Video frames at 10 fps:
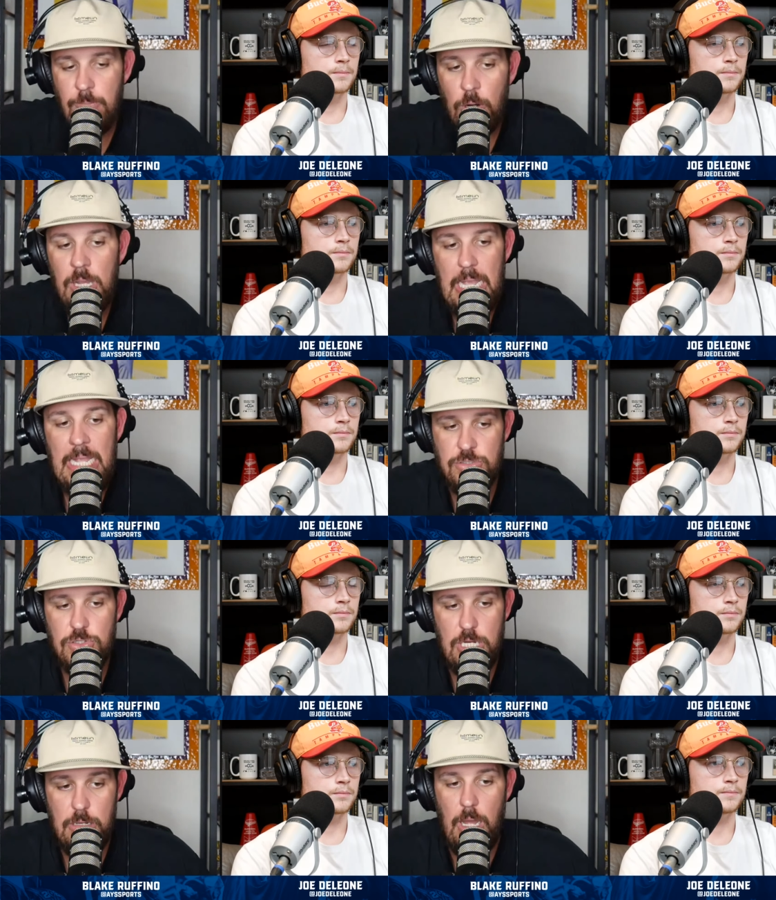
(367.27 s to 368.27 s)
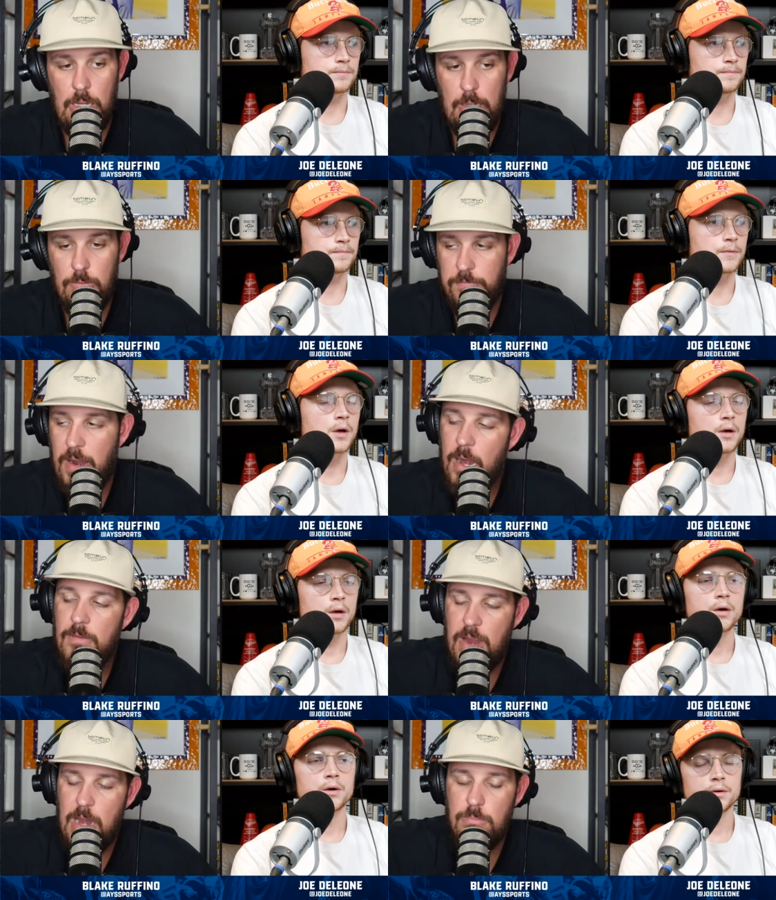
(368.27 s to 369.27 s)
Speaker 1: really interested, very,
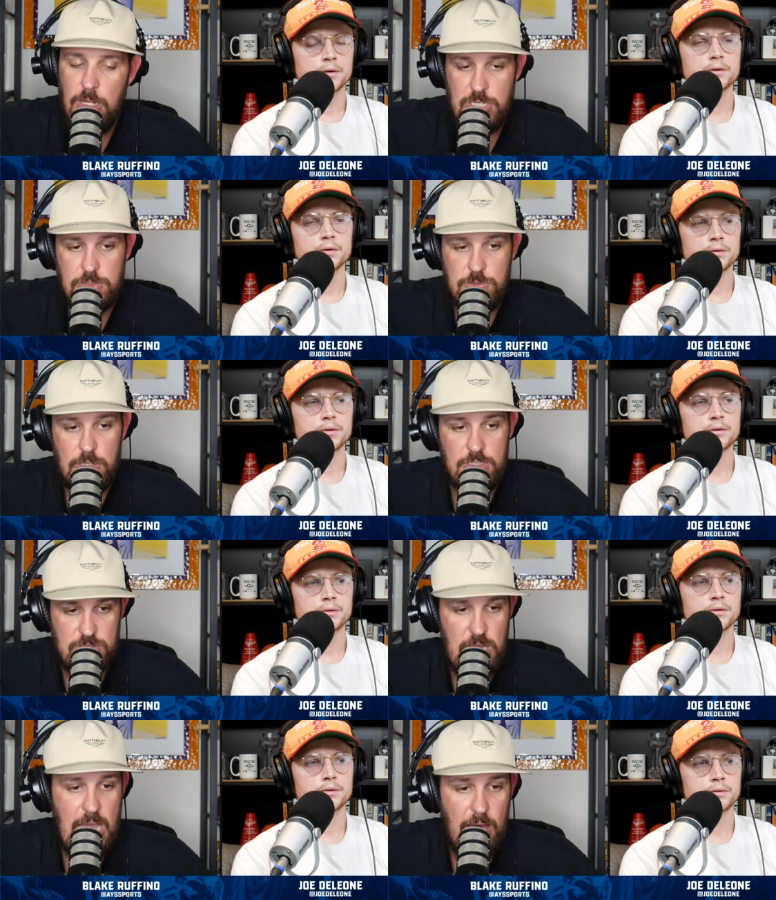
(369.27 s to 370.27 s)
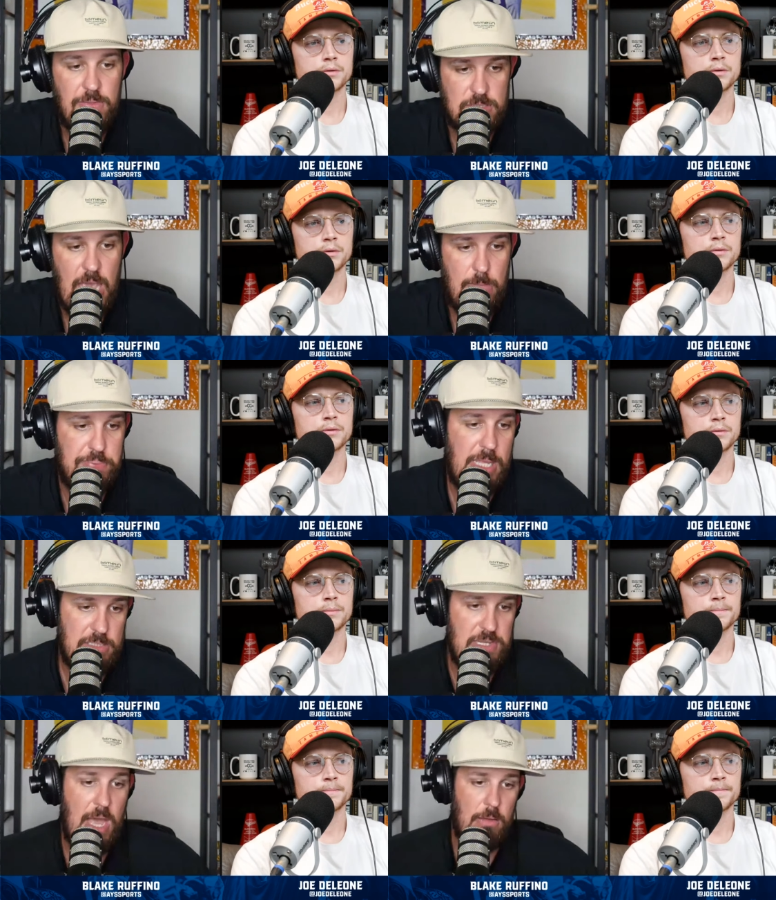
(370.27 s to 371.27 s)
very much interested to see how this game
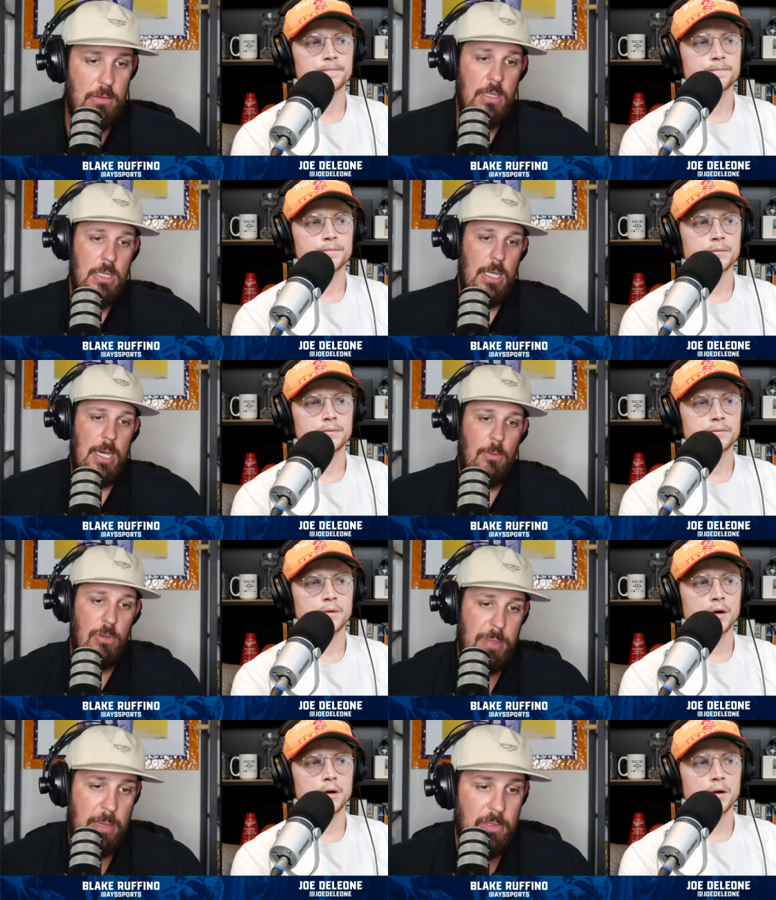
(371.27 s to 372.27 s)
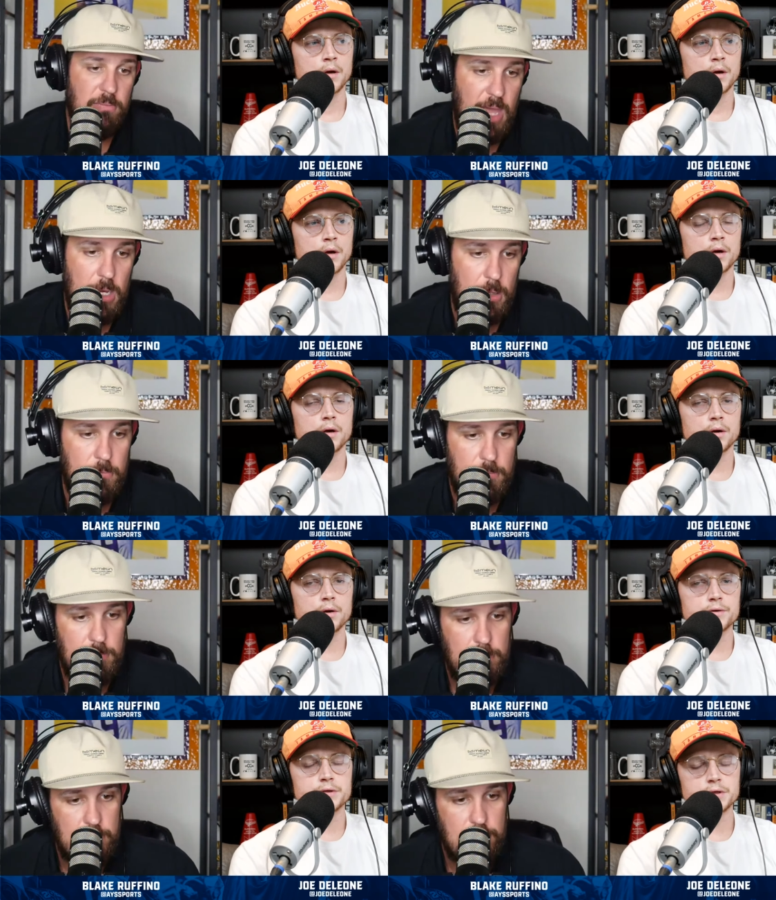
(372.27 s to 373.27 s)
plays out with Bama and Vandy.
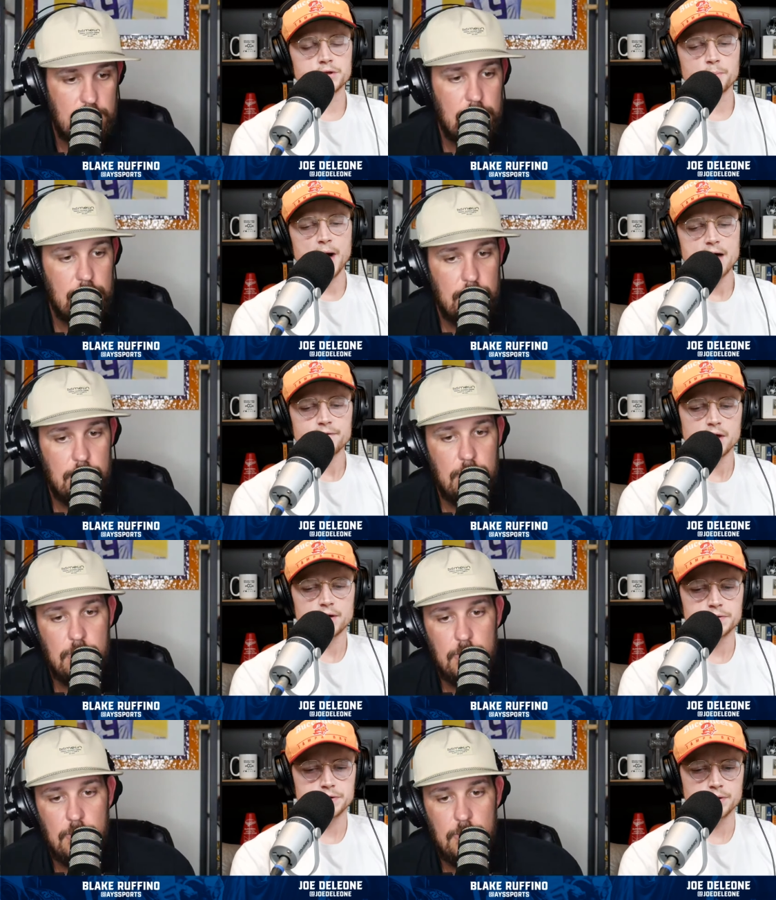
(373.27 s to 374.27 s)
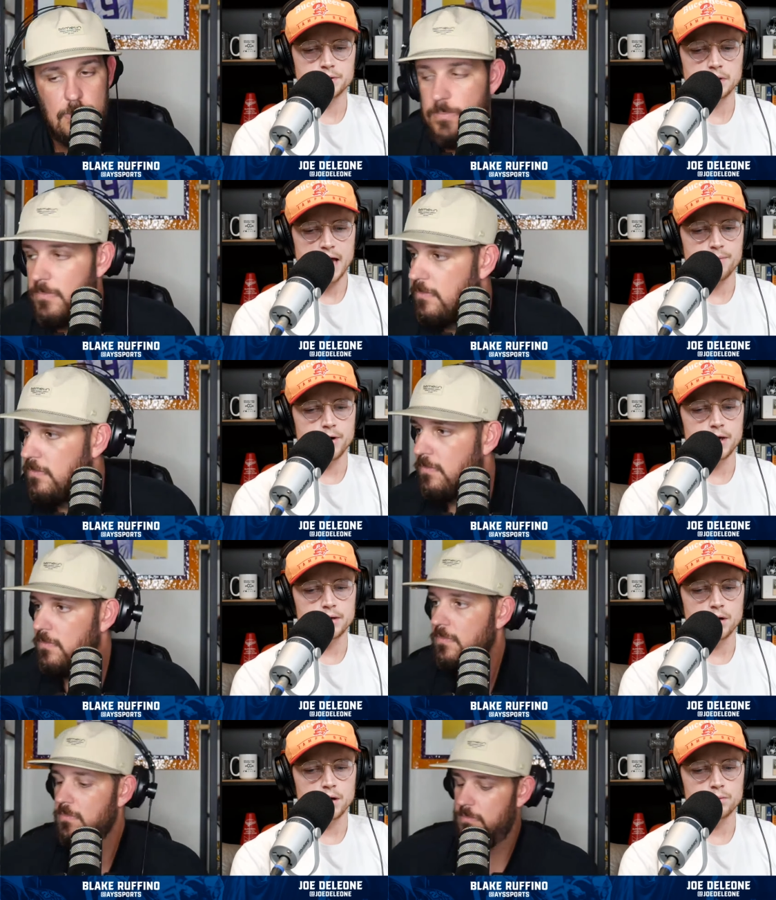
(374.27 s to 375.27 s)
Speaker 2: So Pavia, to elaborate
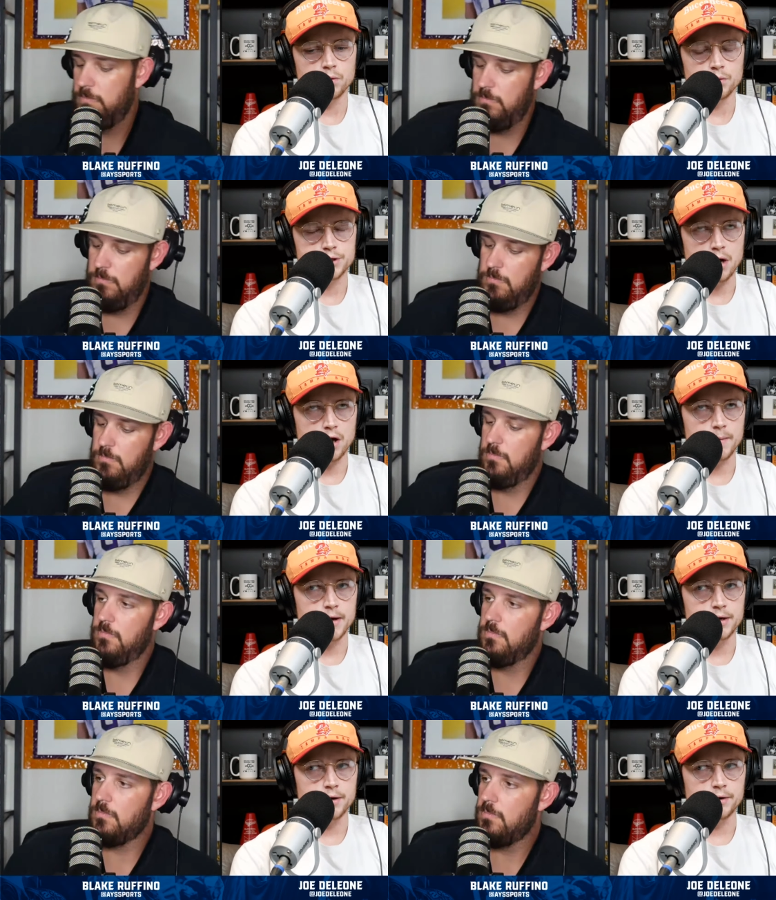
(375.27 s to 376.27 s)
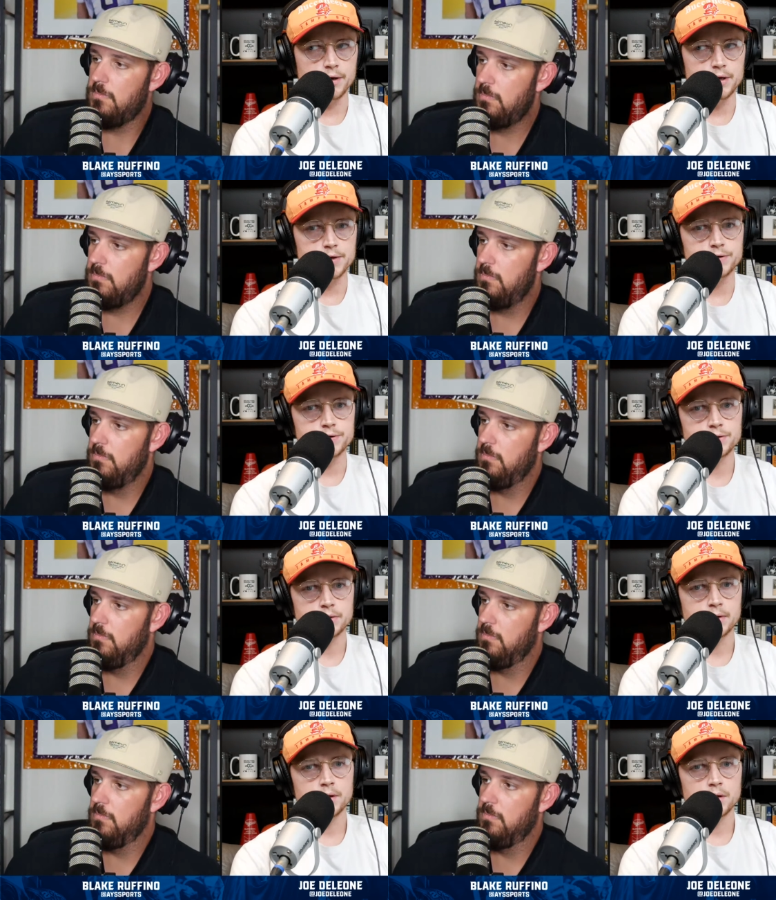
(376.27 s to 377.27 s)
on what we're talking about here, is
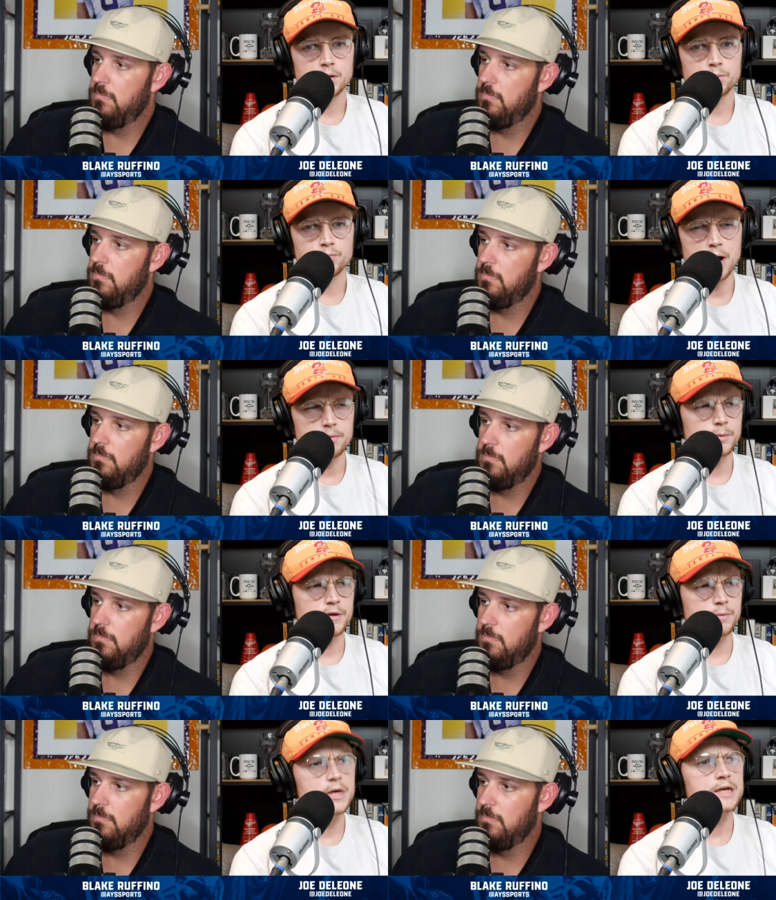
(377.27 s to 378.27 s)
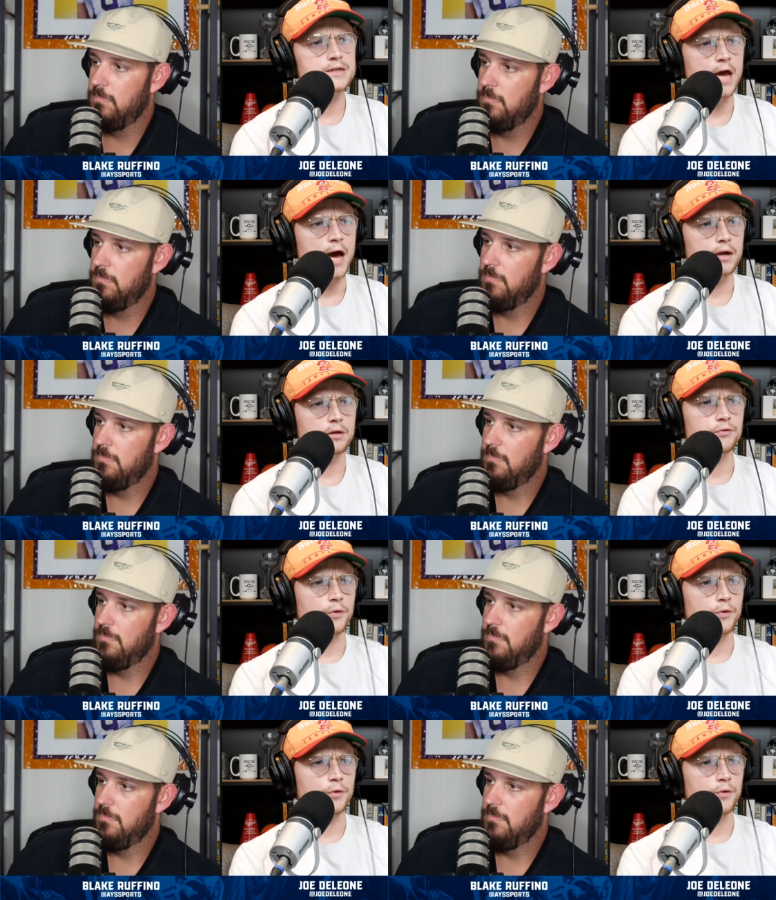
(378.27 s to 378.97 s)
probably the biggest catalyst for